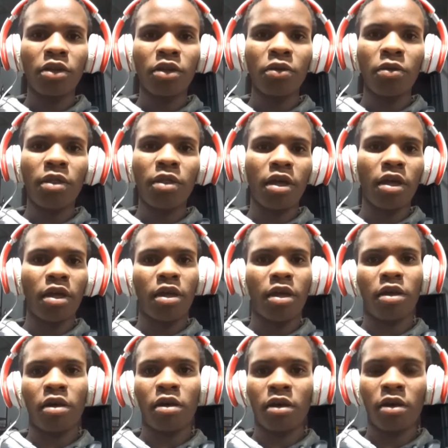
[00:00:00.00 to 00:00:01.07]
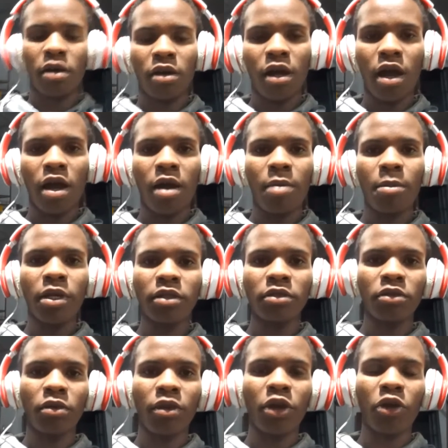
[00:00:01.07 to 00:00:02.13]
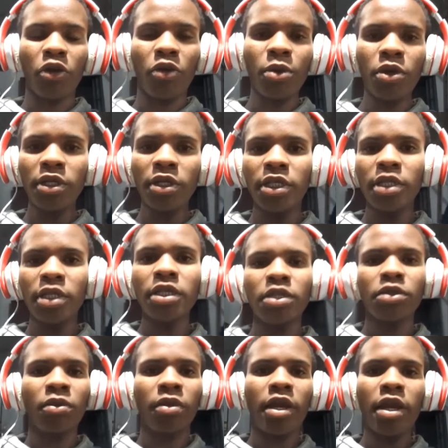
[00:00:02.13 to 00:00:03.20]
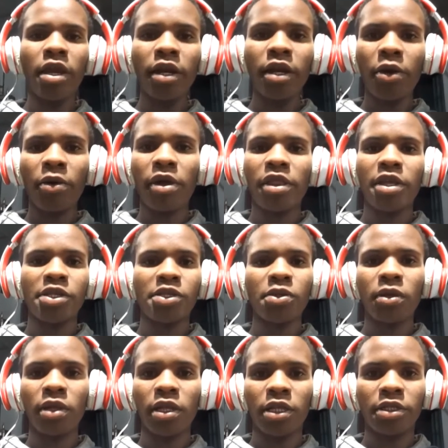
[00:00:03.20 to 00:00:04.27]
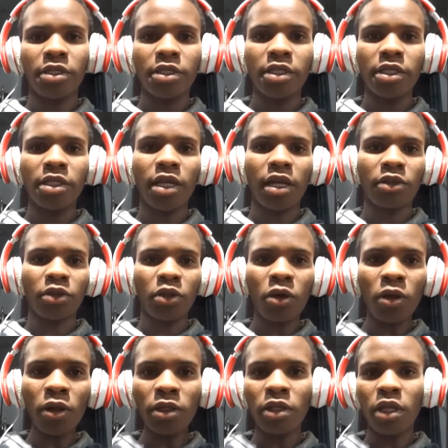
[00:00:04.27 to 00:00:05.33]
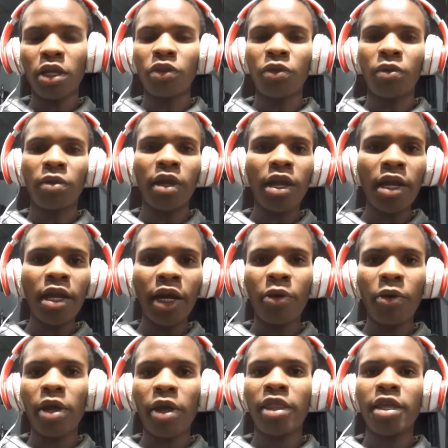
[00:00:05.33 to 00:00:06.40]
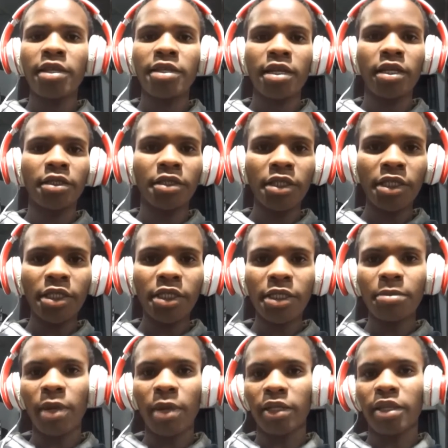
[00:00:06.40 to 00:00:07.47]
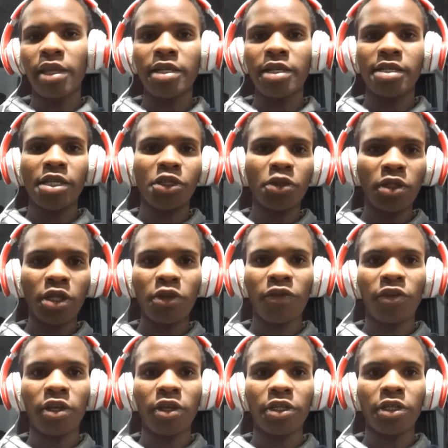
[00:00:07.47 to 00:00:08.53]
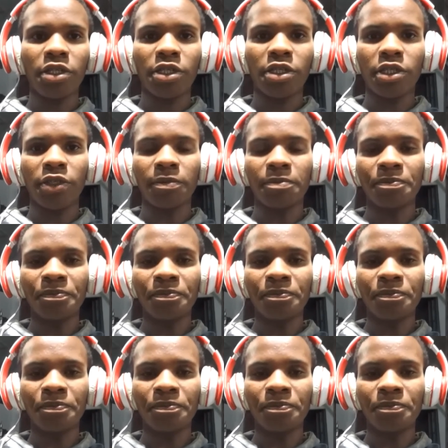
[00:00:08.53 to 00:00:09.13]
to the to the community, to the area where there's no electricity at all, to the area where there's electricity, but there's a shortage of electricity.